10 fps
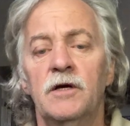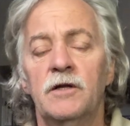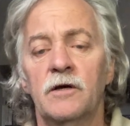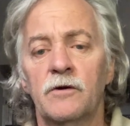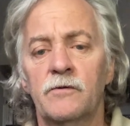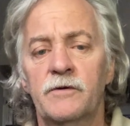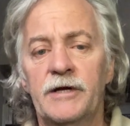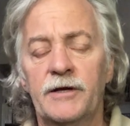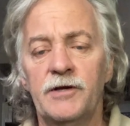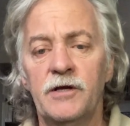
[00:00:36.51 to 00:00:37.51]
The other
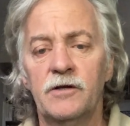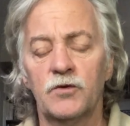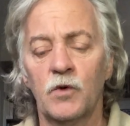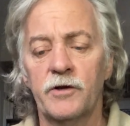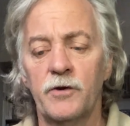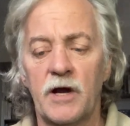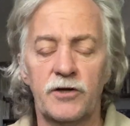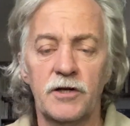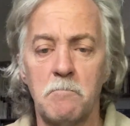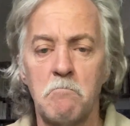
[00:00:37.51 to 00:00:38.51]
technique is where you
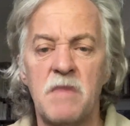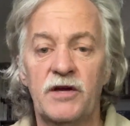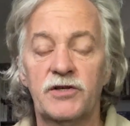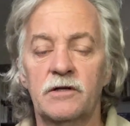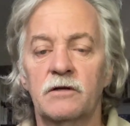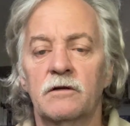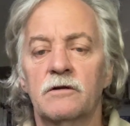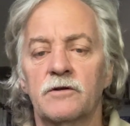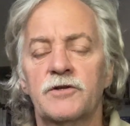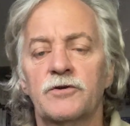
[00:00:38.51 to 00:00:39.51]
actually mix it into
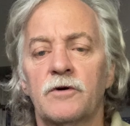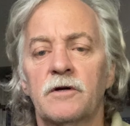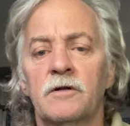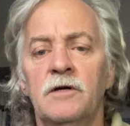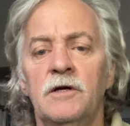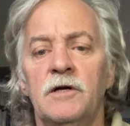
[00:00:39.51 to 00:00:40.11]
the soil